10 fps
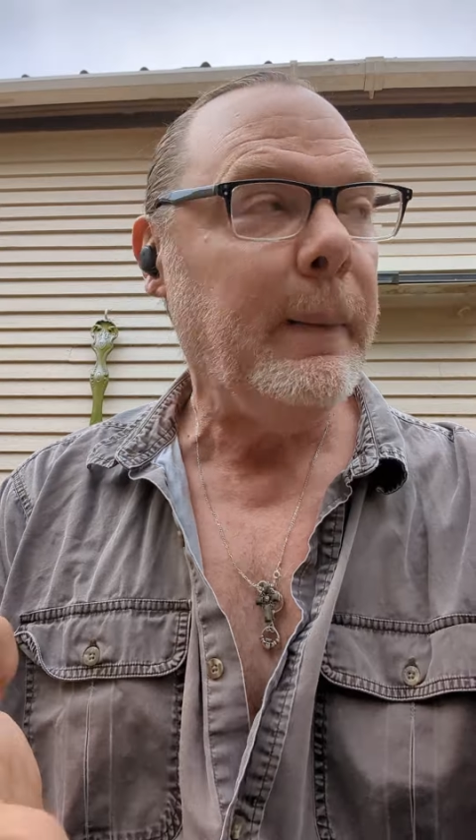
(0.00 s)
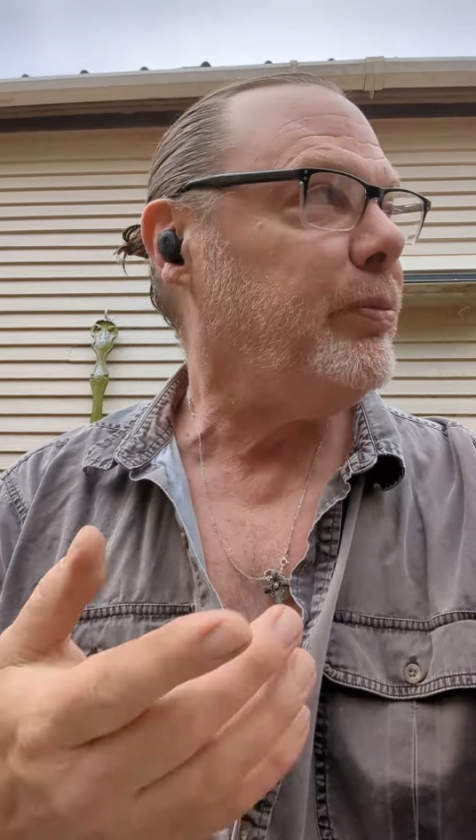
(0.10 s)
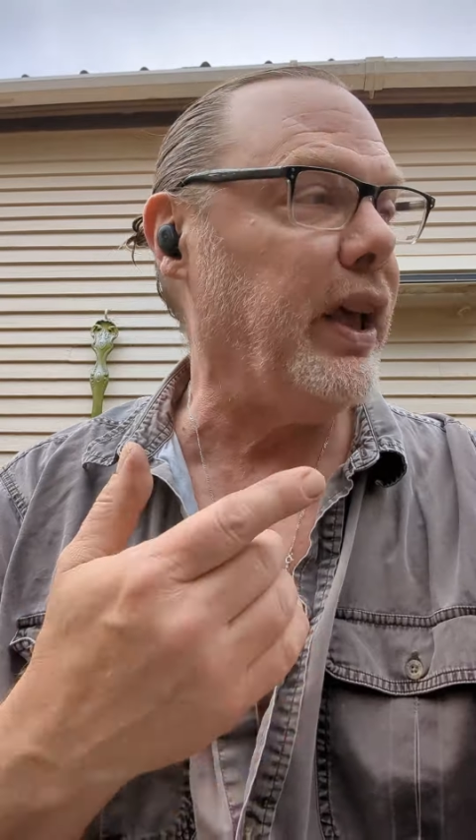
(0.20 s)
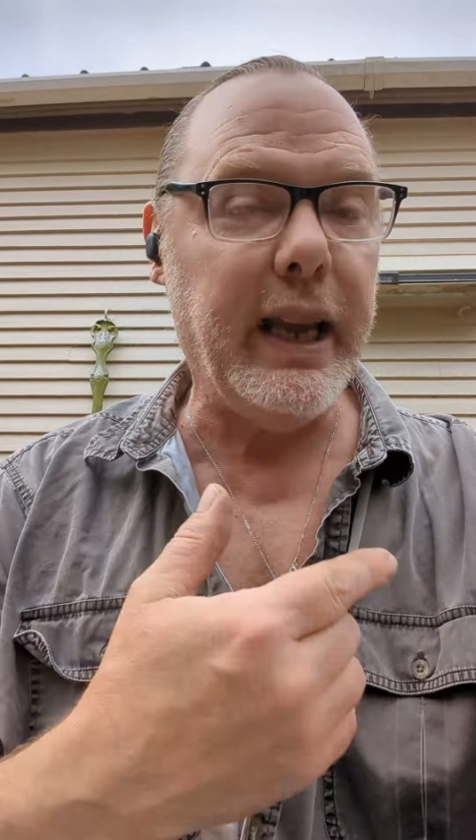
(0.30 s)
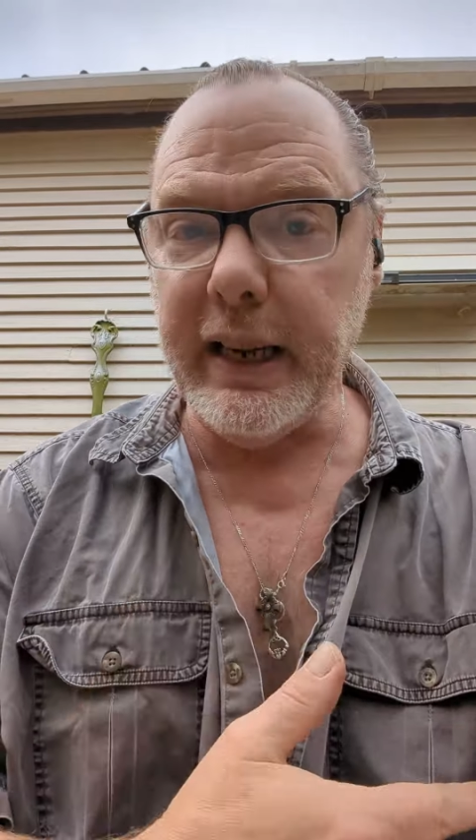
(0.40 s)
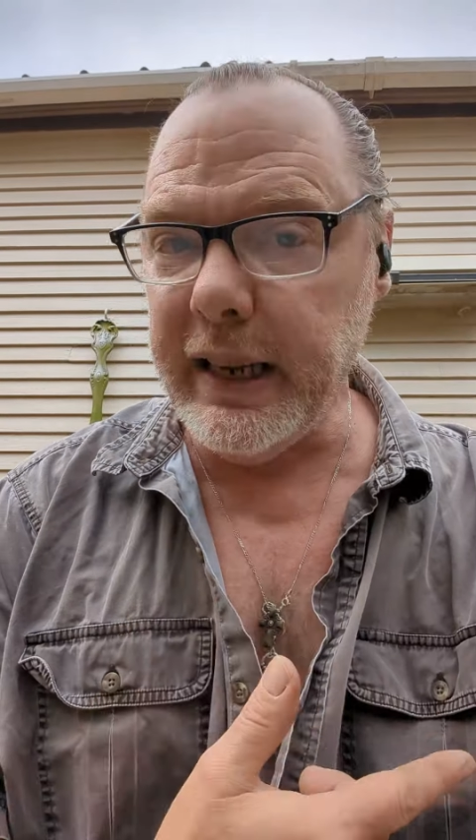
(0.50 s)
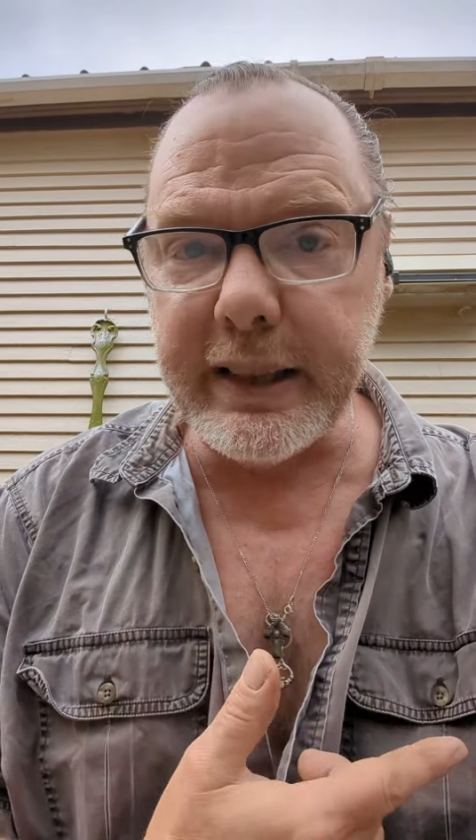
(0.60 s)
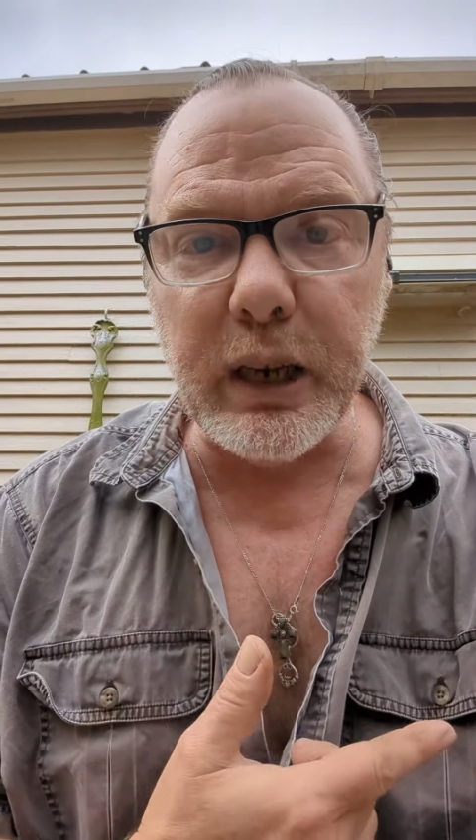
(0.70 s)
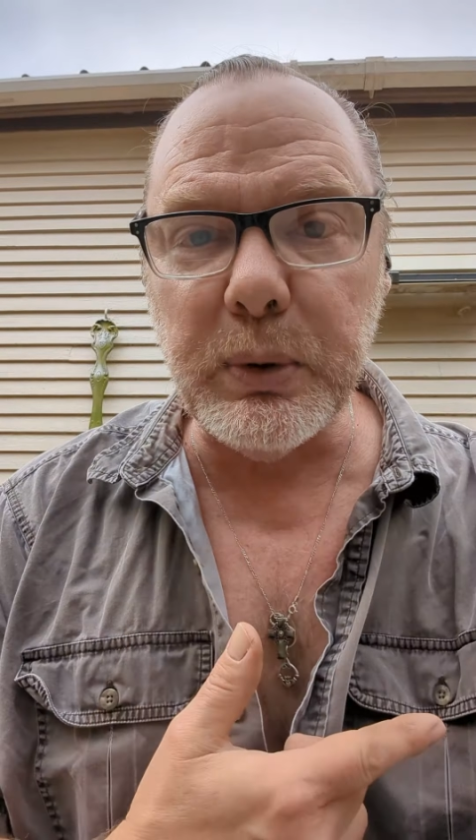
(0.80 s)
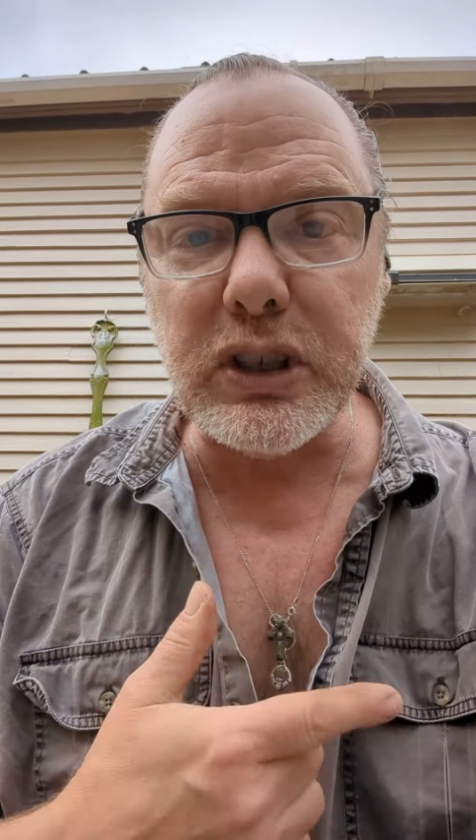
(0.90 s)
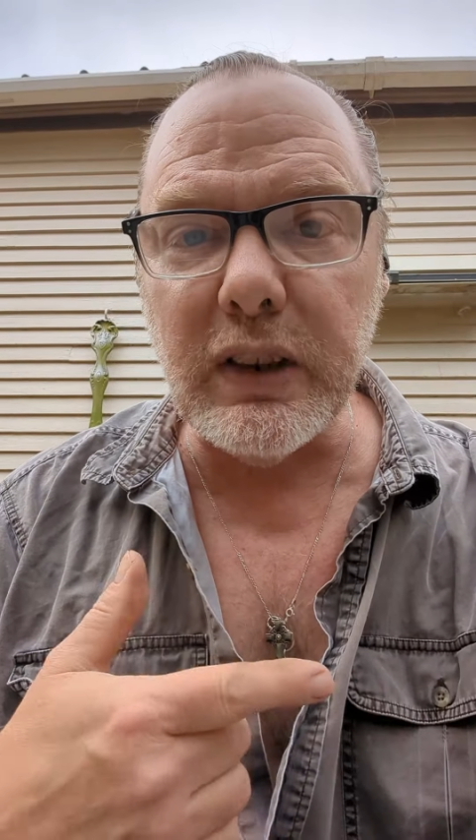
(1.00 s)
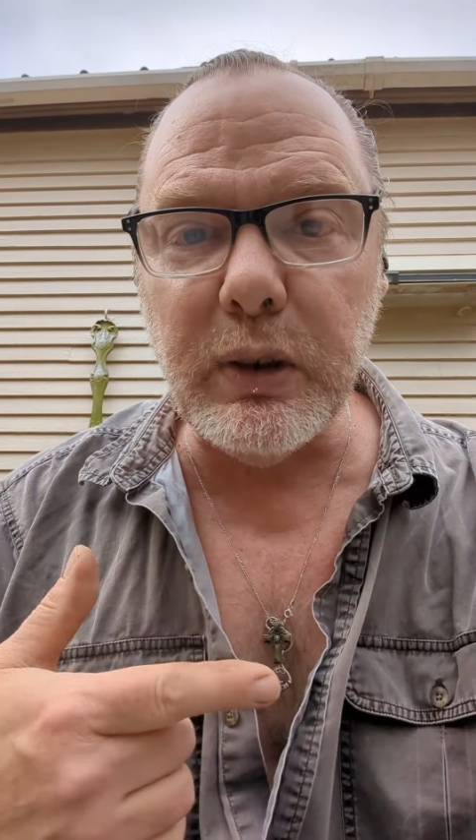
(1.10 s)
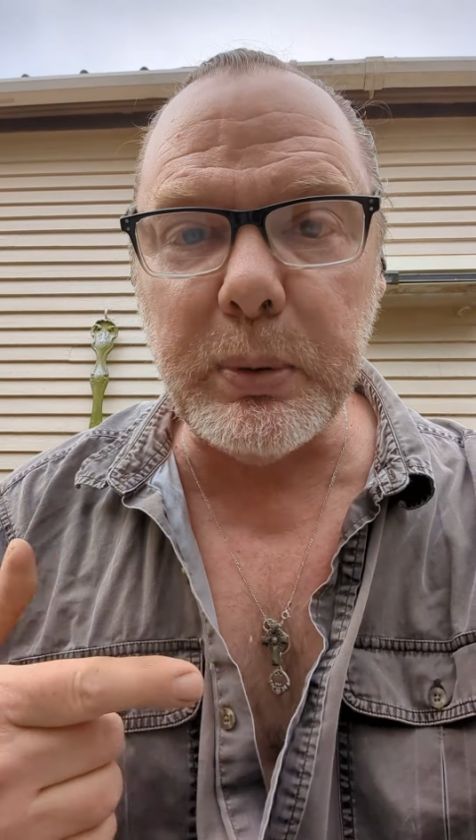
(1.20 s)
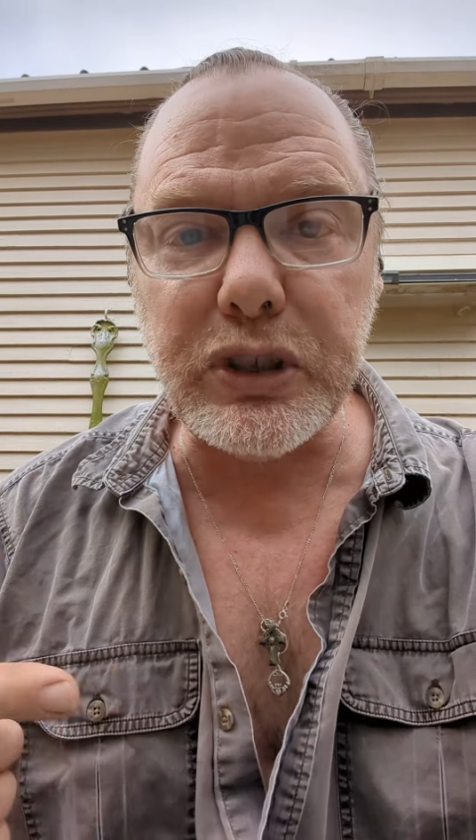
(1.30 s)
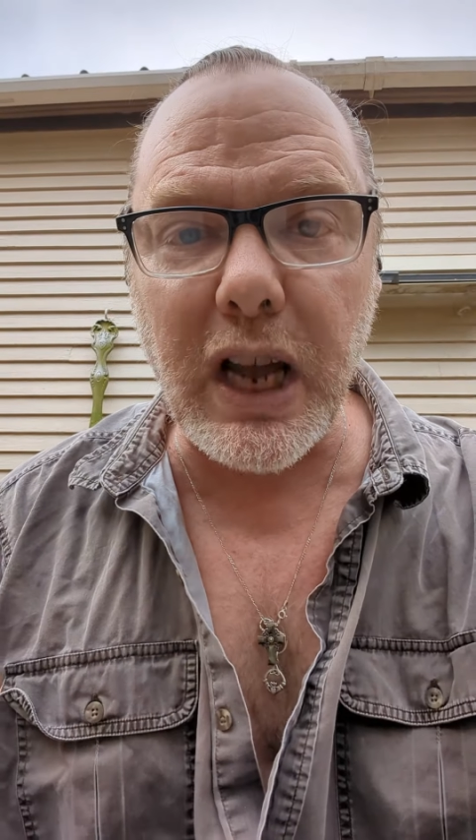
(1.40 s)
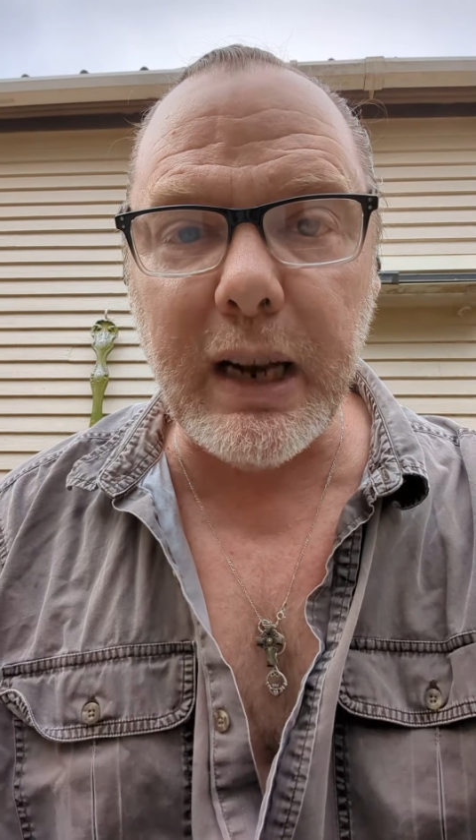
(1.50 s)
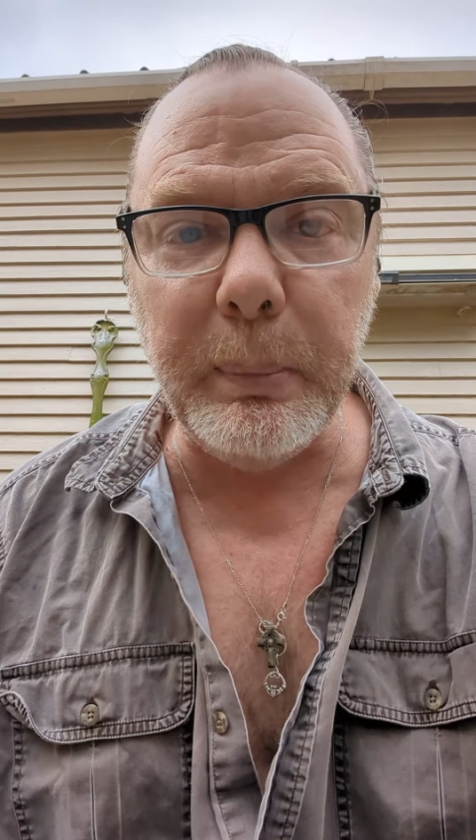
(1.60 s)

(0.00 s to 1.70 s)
The idiot that was living beside